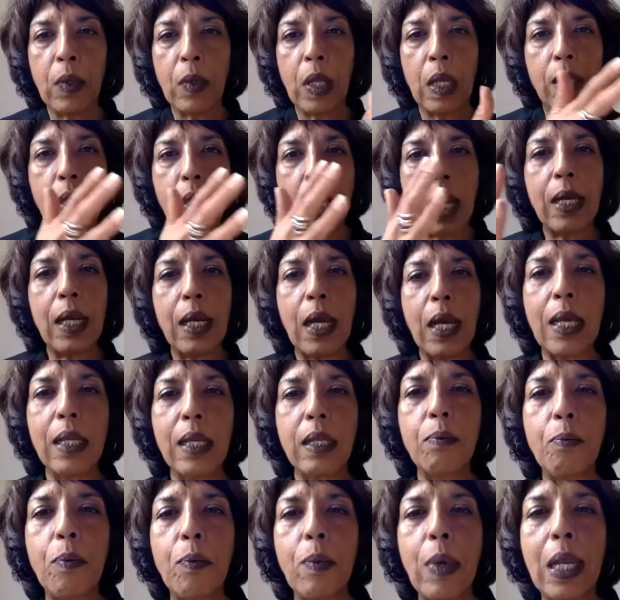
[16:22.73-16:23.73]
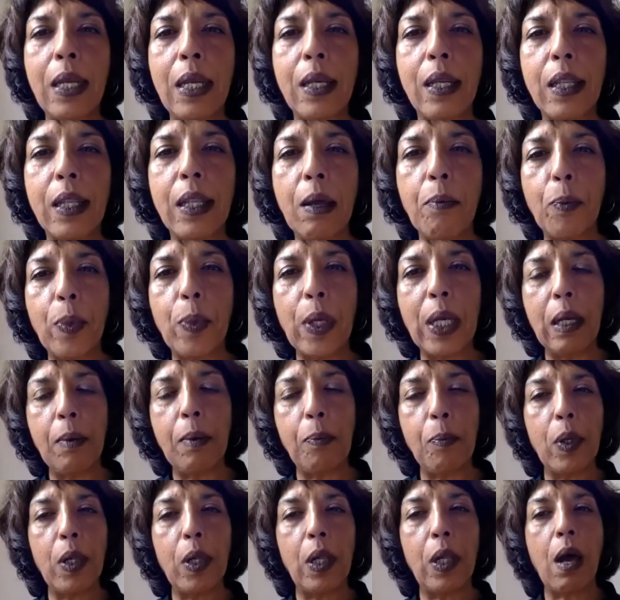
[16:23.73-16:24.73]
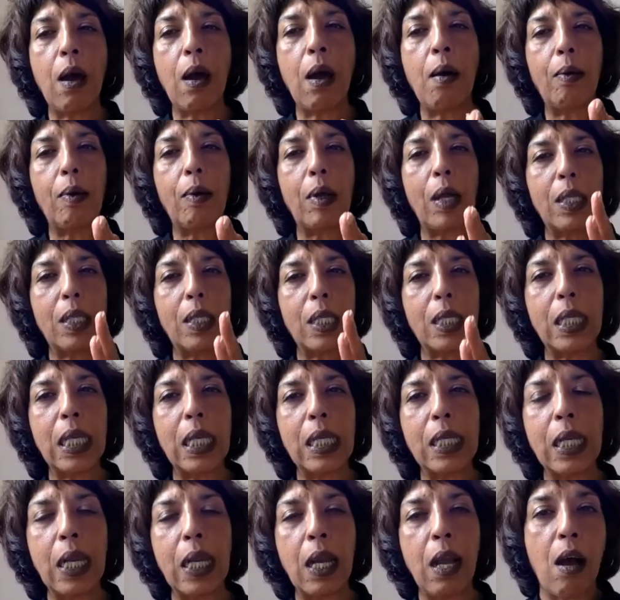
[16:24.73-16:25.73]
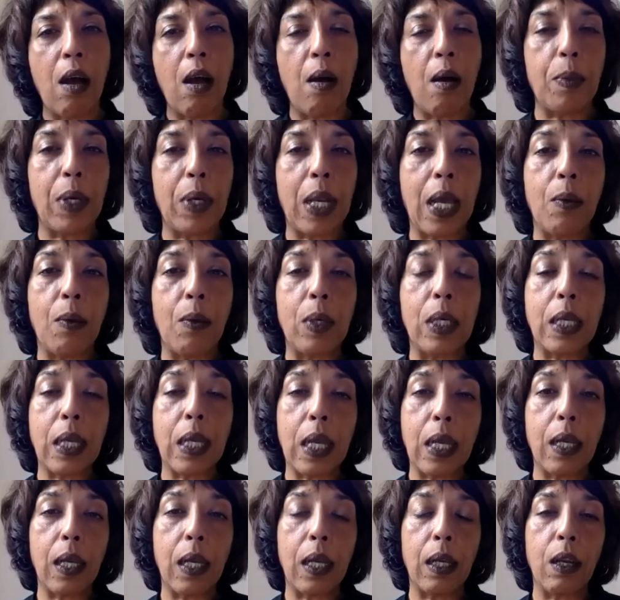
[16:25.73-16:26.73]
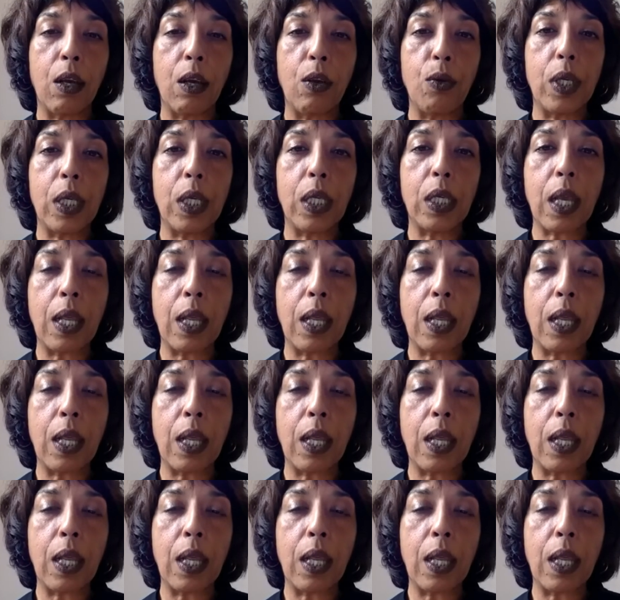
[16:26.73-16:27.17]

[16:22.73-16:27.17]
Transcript: that has meant that people are sitting up now and taking notice.